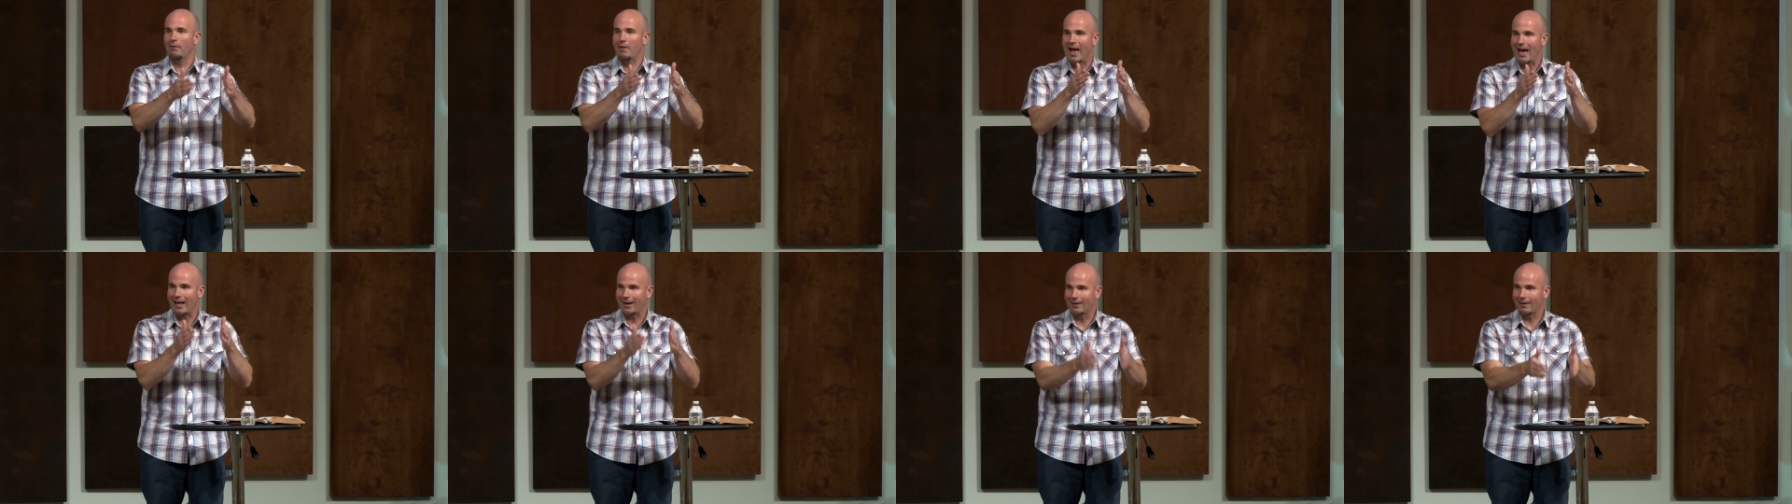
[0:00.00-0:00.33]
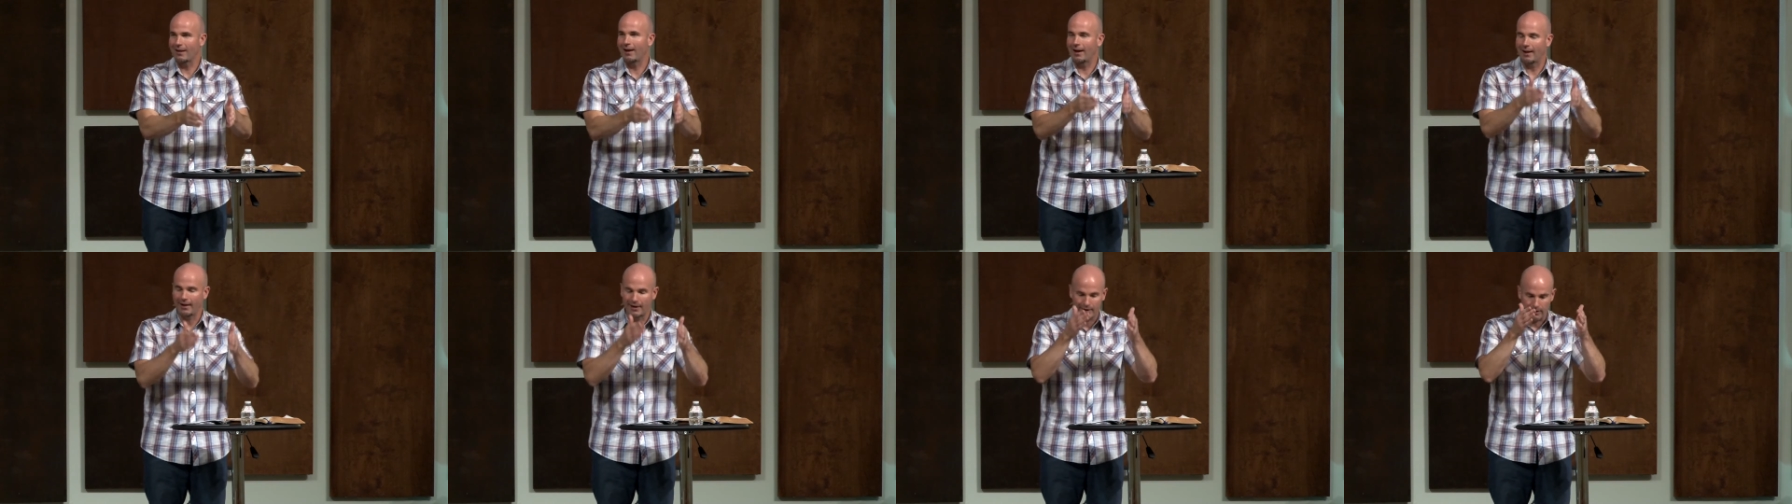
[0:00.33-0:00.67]
that
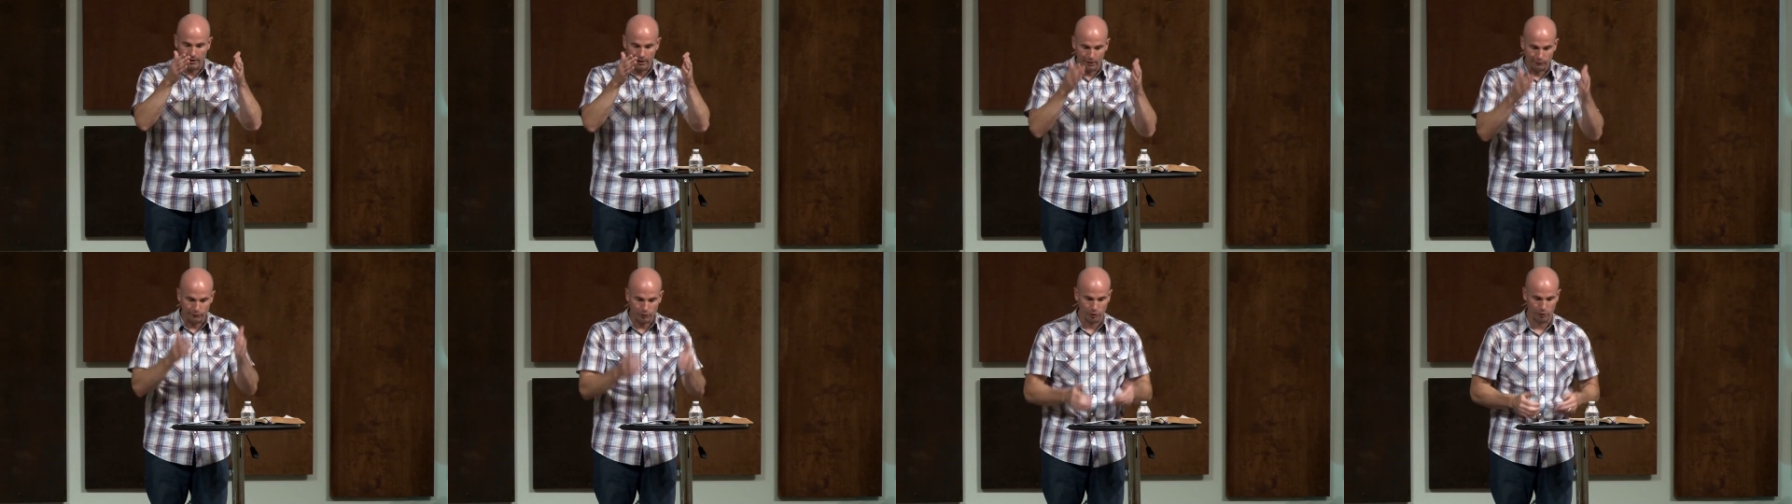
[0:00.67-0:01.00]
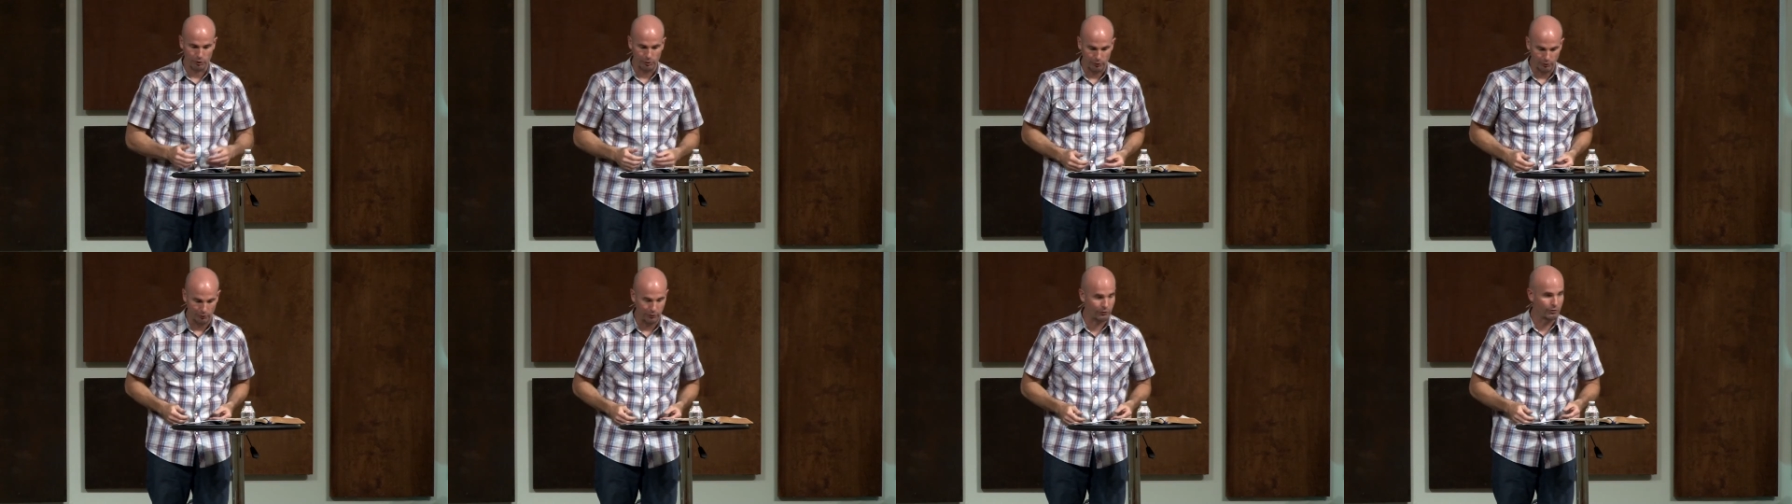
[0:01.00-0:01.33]
line of
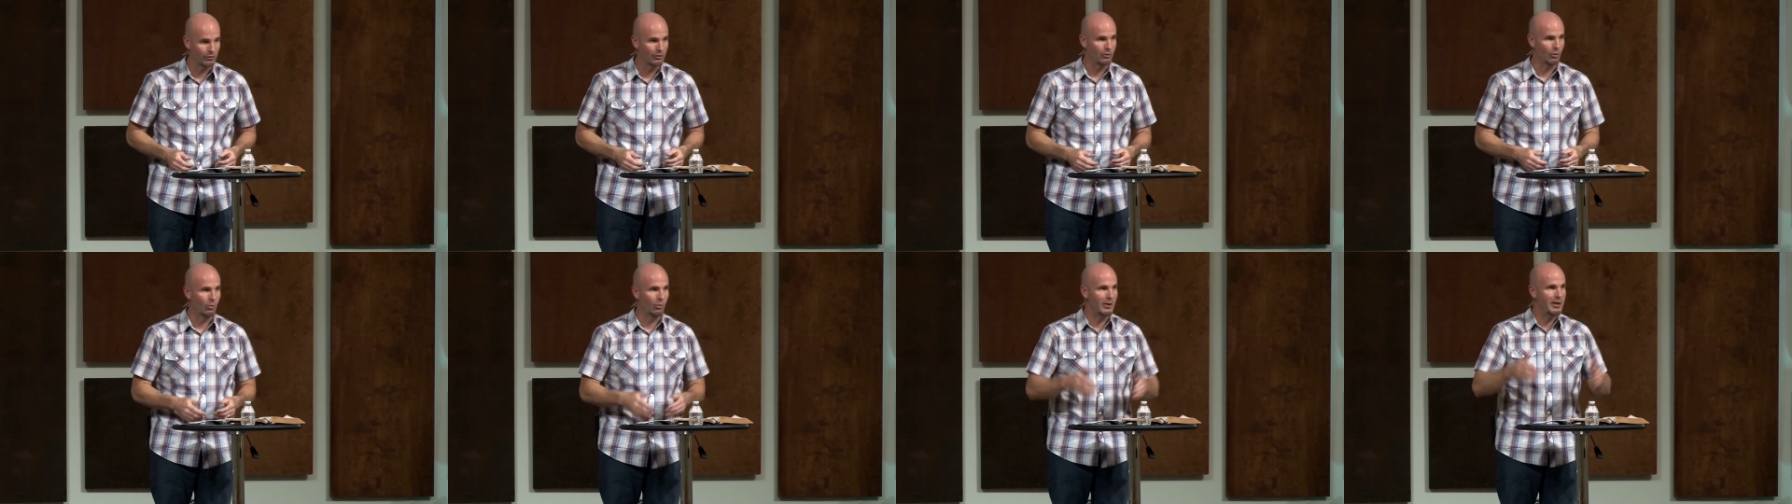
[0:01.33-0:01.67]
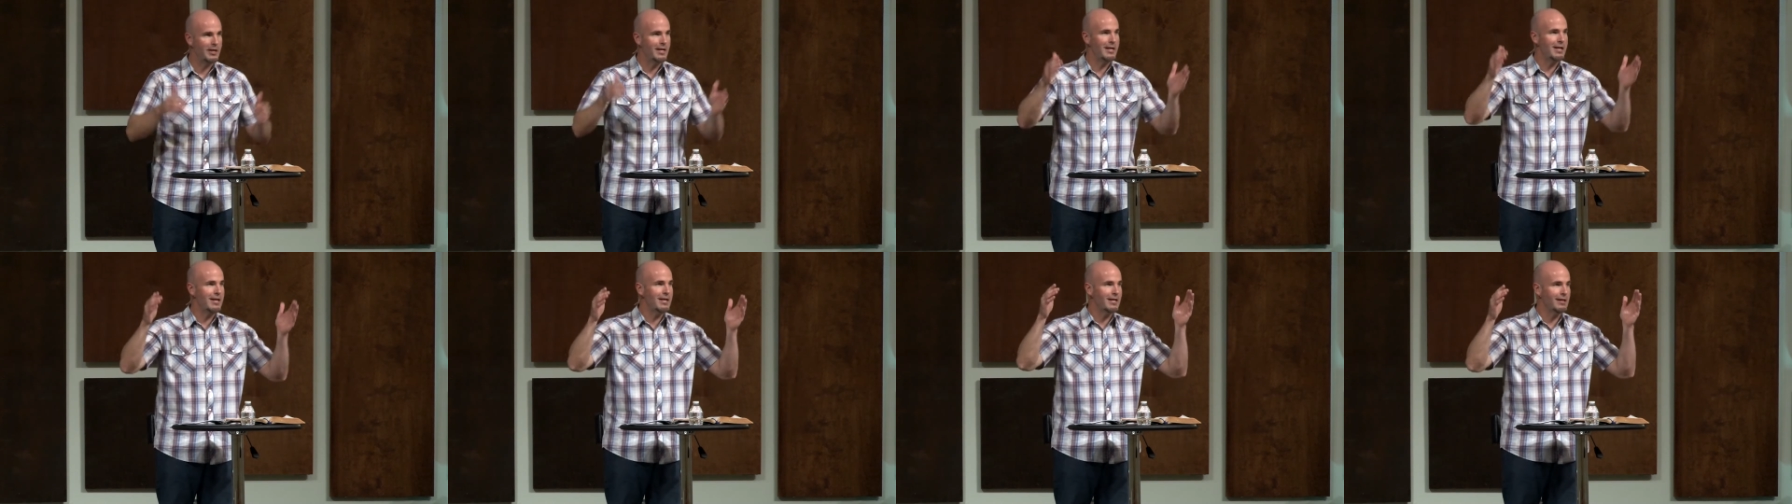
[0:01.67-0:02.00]
truth.
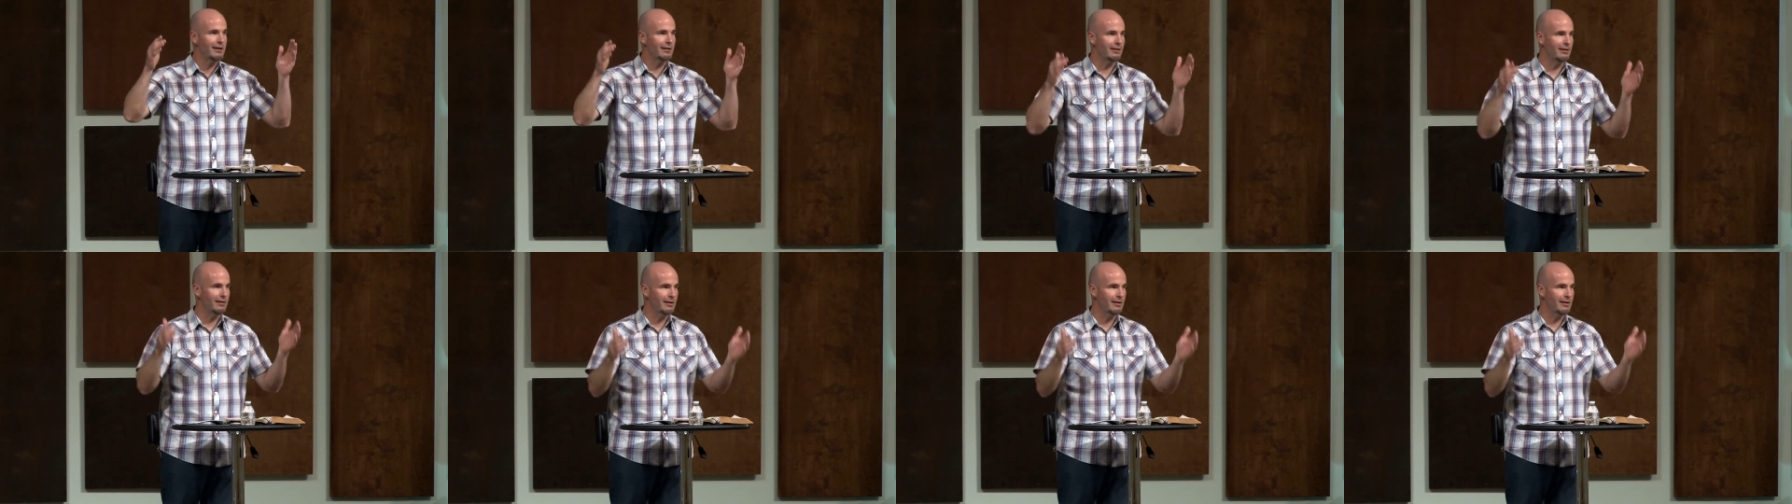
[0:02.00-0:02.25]
We